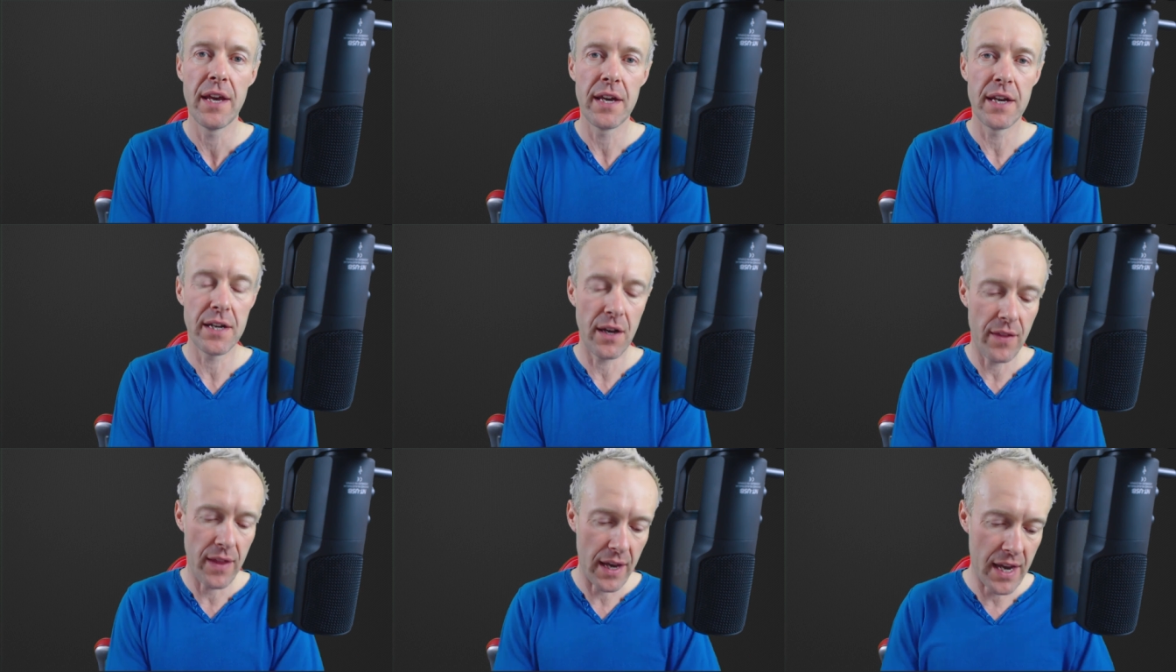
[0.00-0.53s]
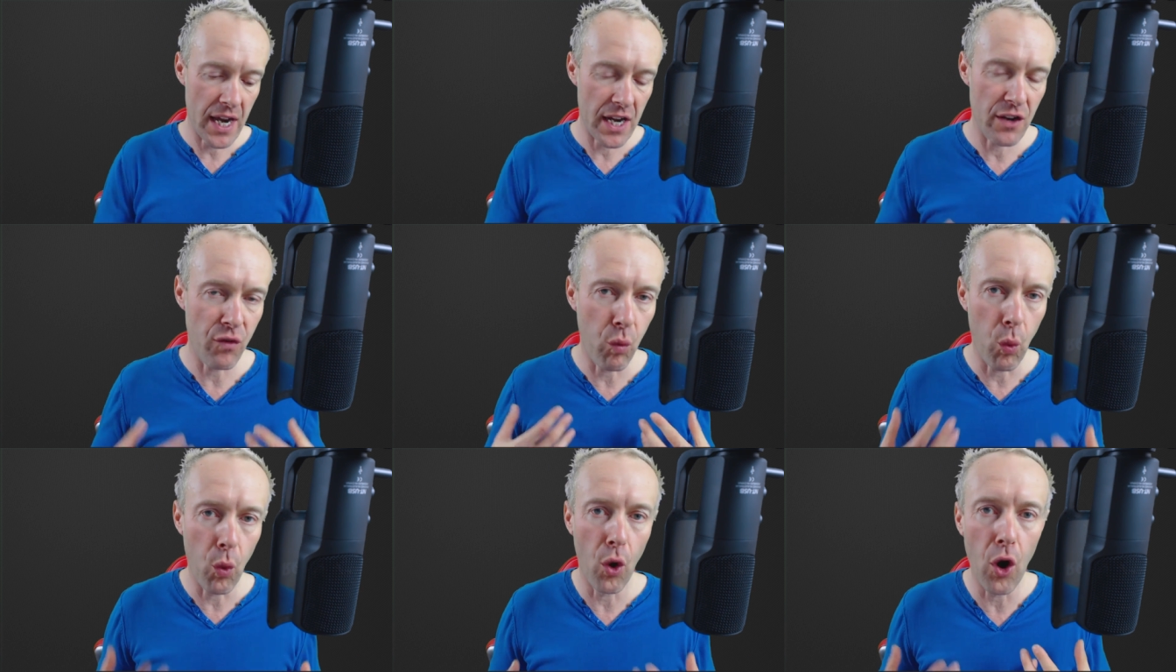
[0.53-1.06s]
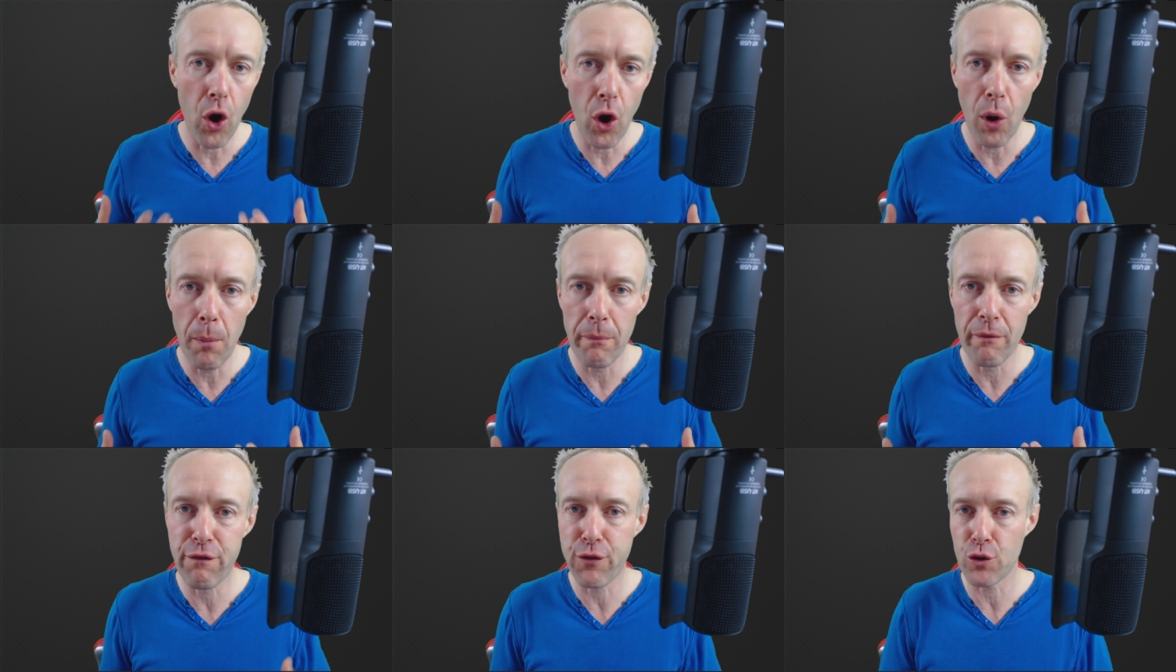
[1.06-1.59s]
You know, that kind of
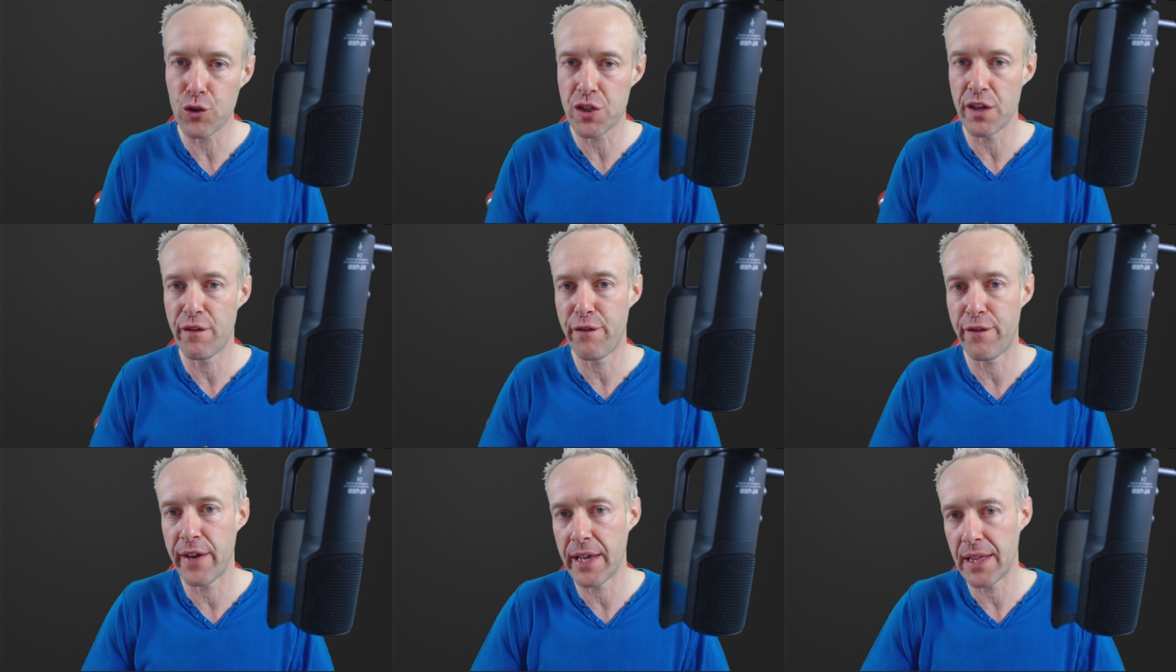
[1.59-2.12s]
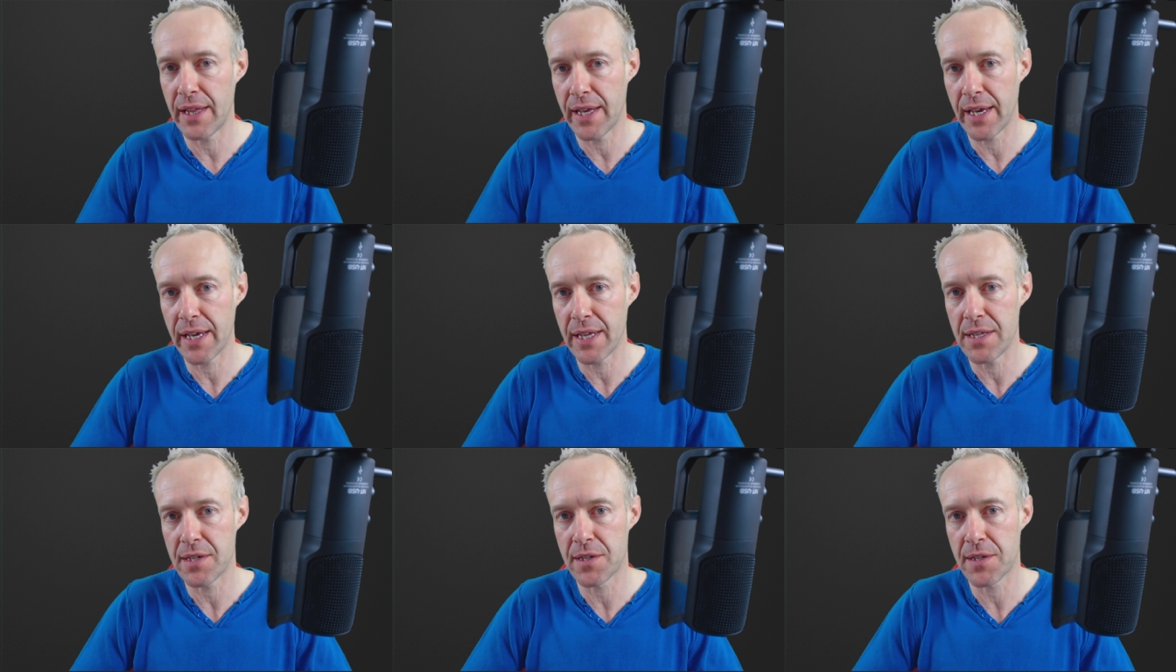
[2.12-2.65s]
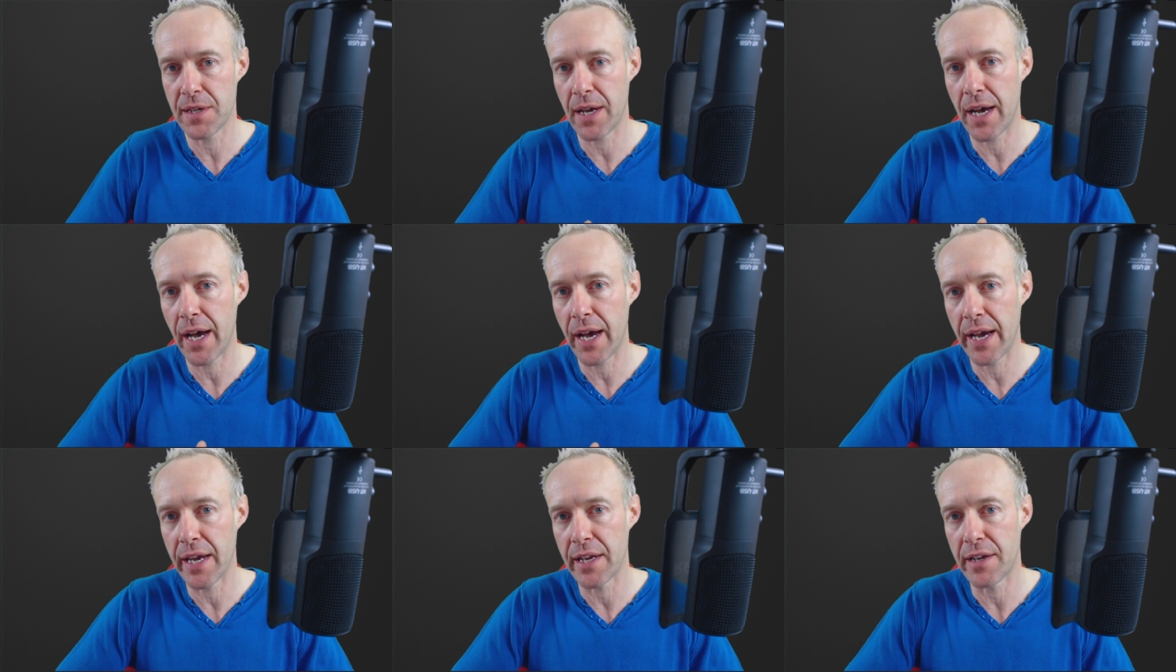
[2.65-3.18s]
warm, fuzzy feeling
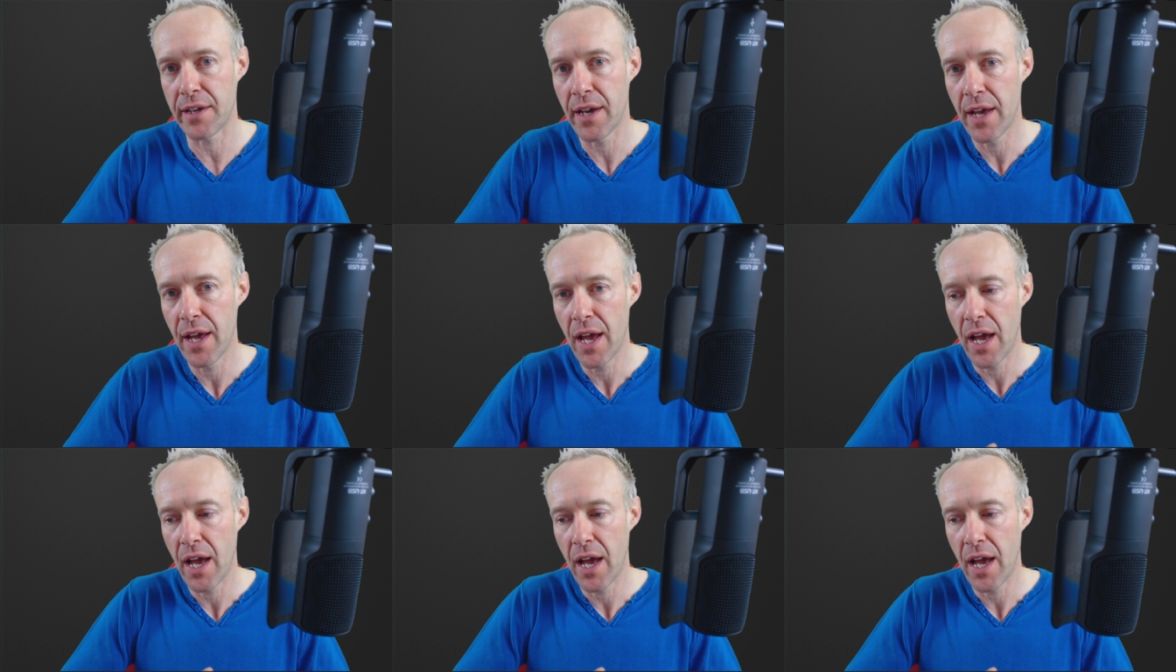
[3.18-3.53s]
inside